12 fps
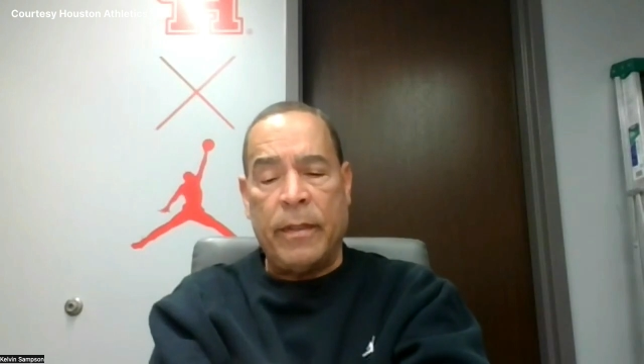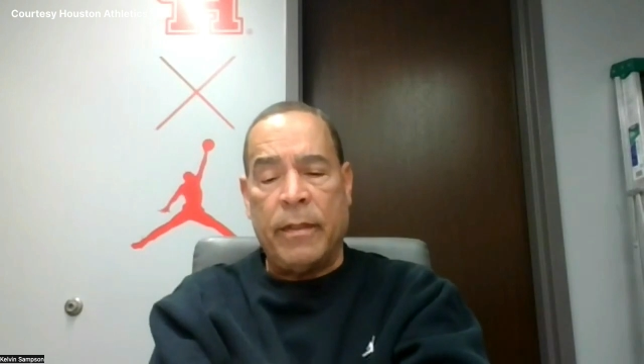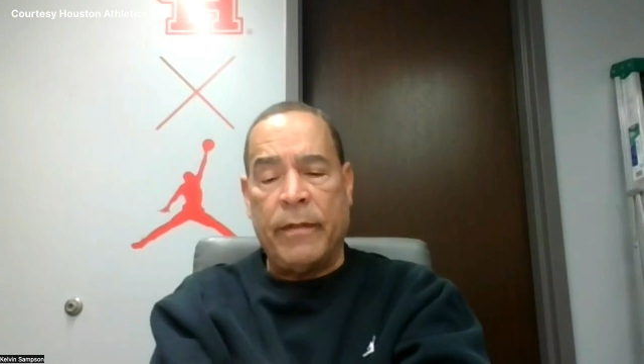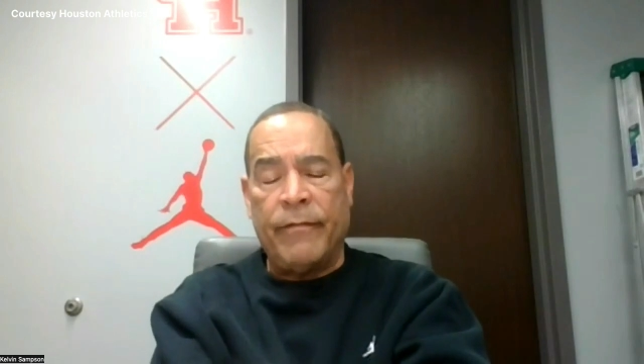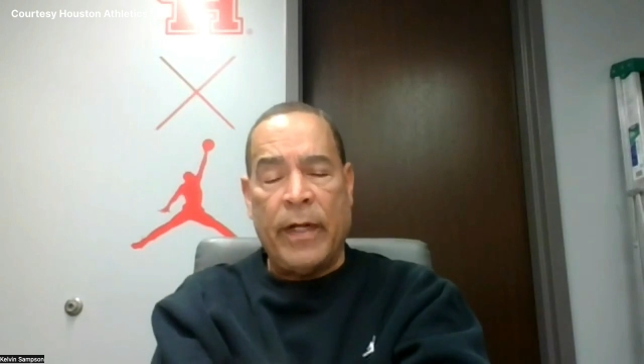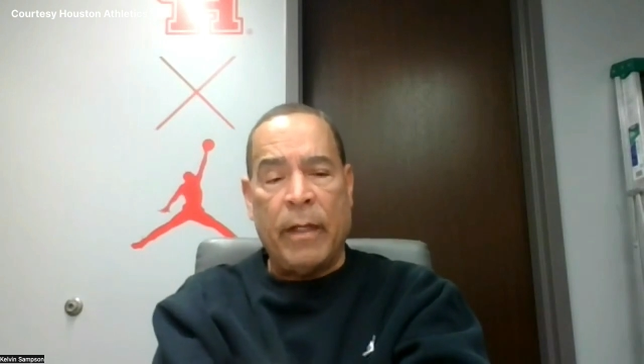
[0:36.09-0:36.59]

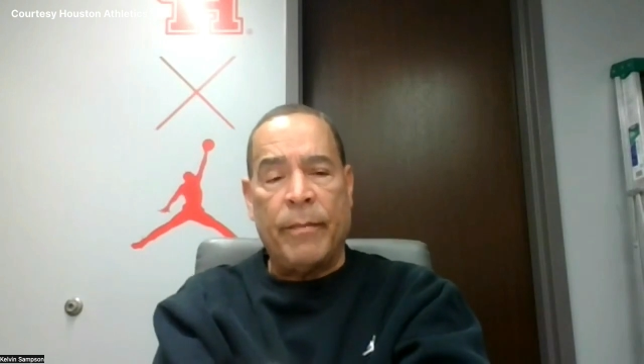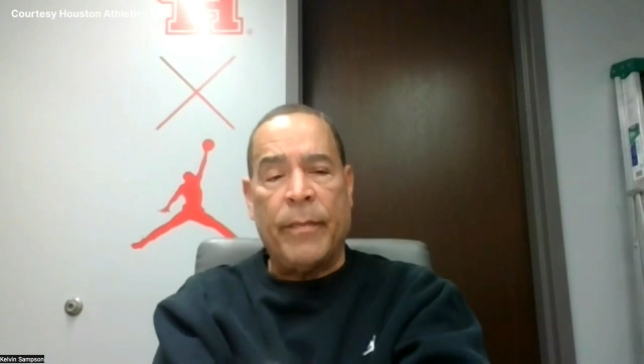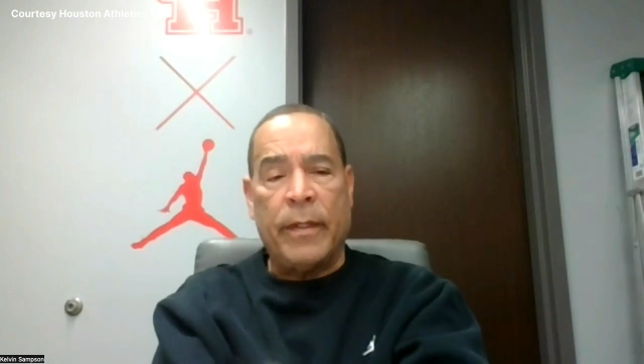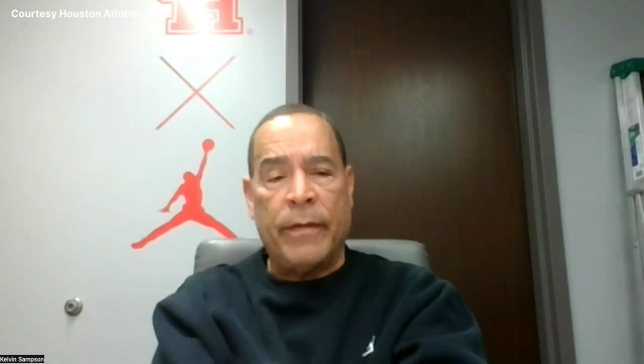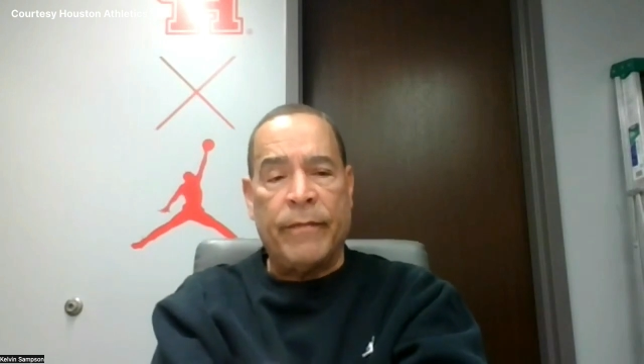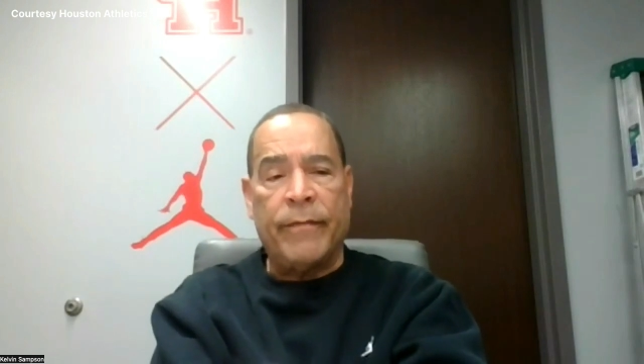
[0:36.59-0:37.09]
but the
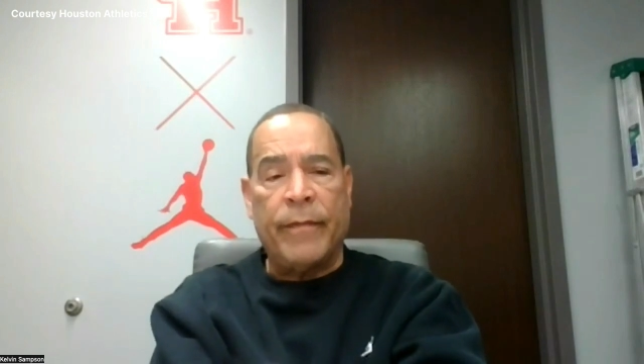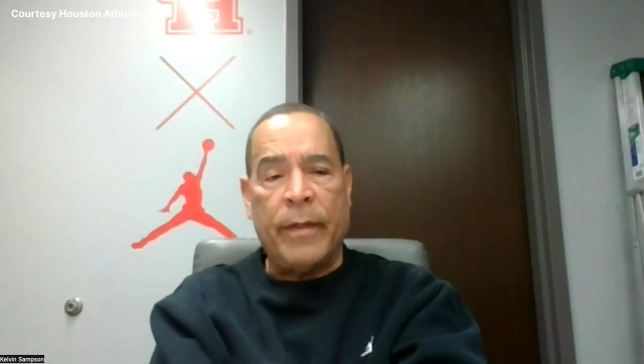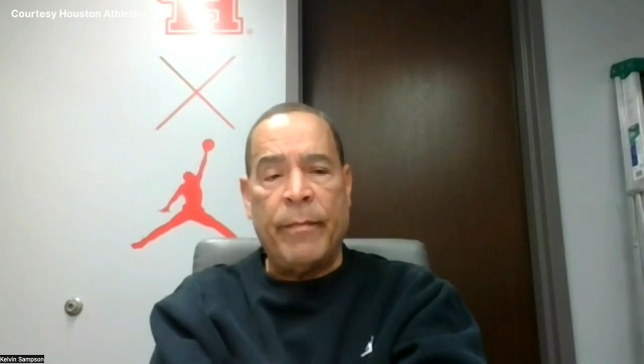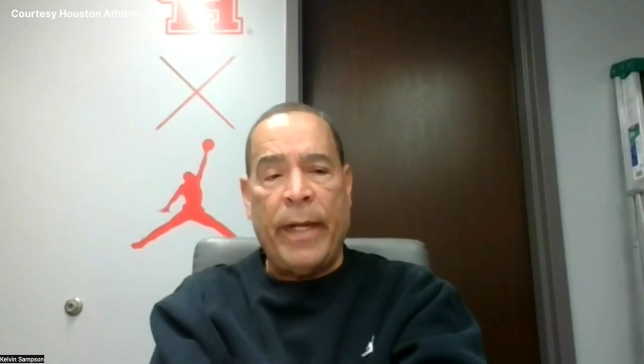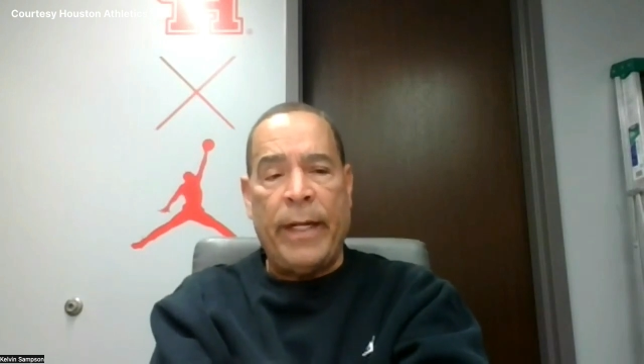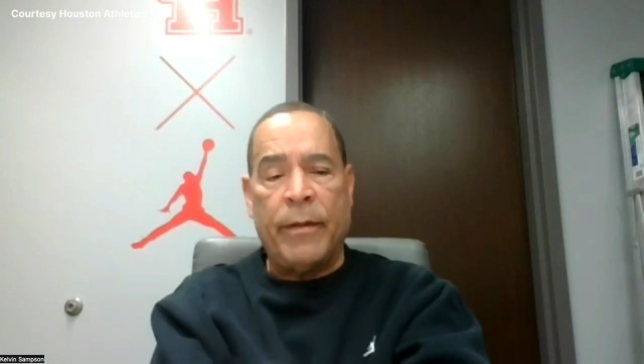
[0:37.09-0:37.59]
development of
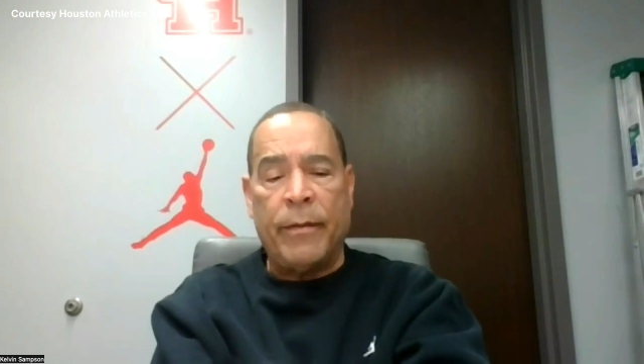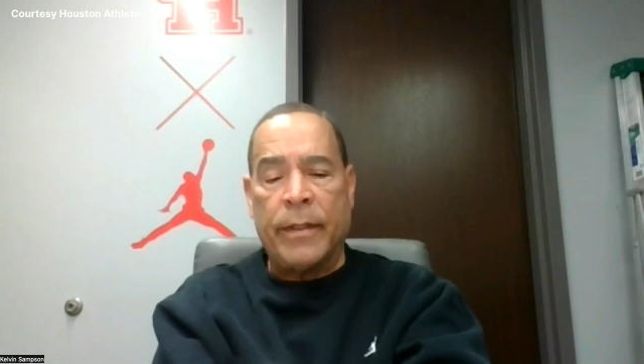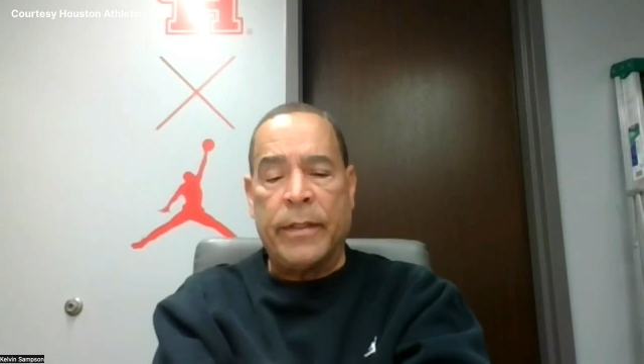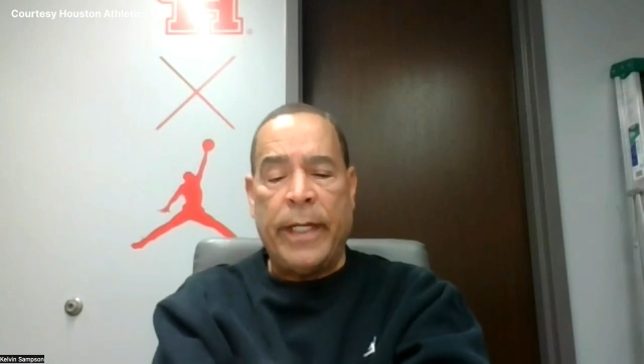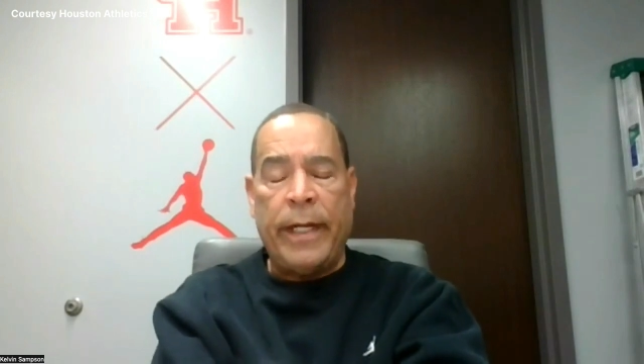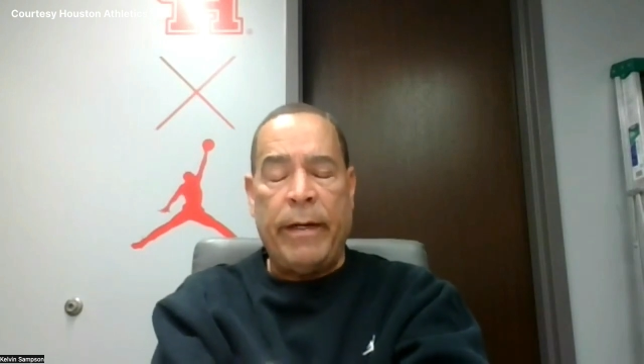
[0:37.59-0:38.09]
Emmanuel
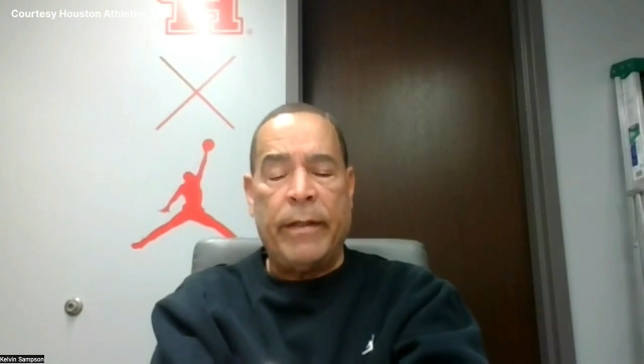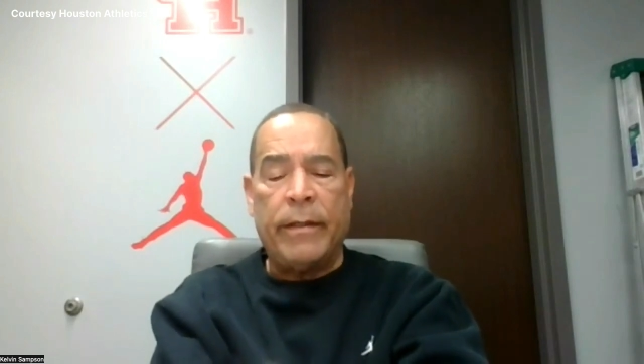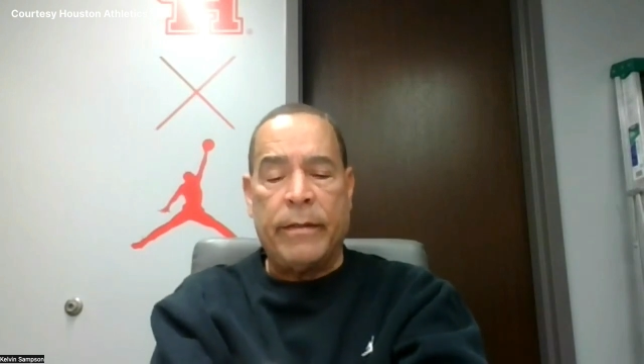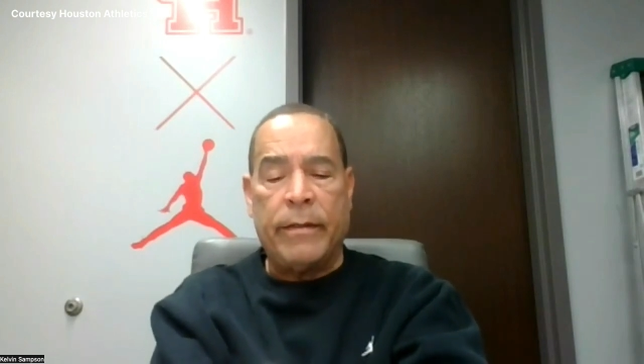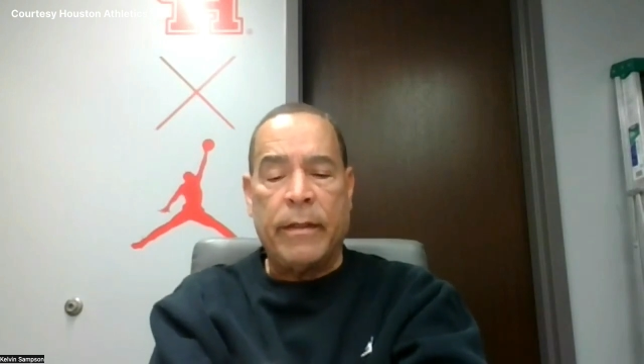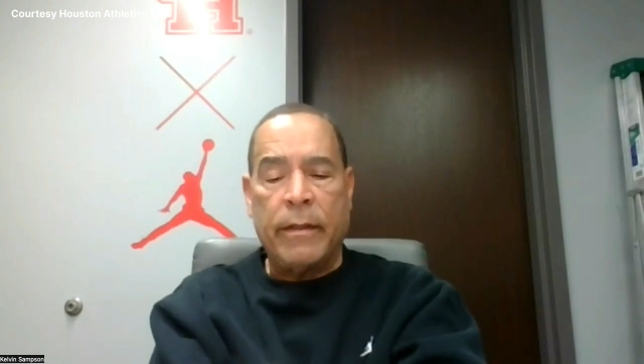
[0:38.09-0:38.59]
and
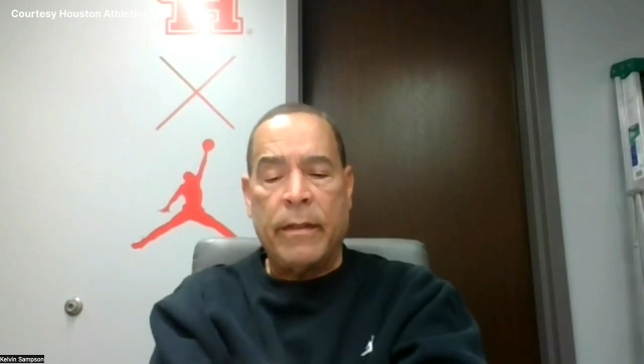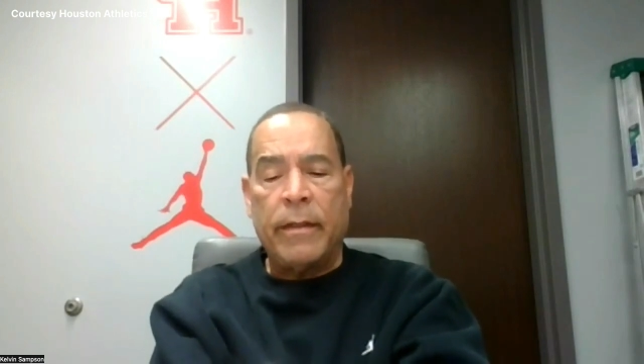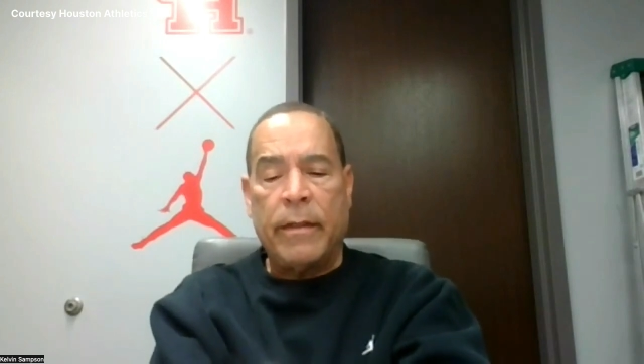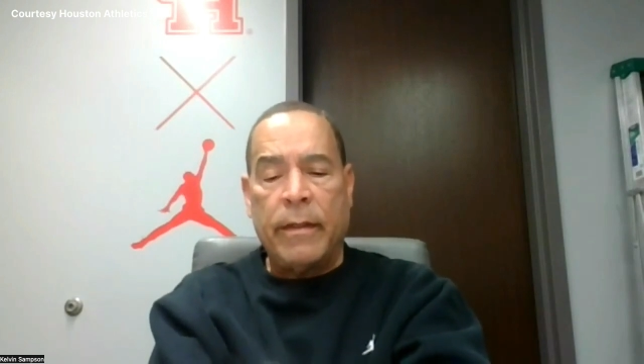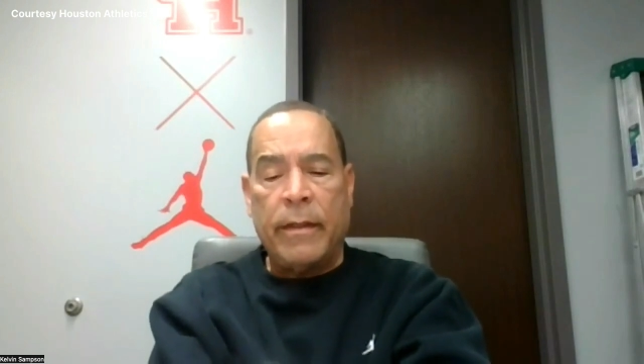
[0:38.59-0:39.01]
Terrence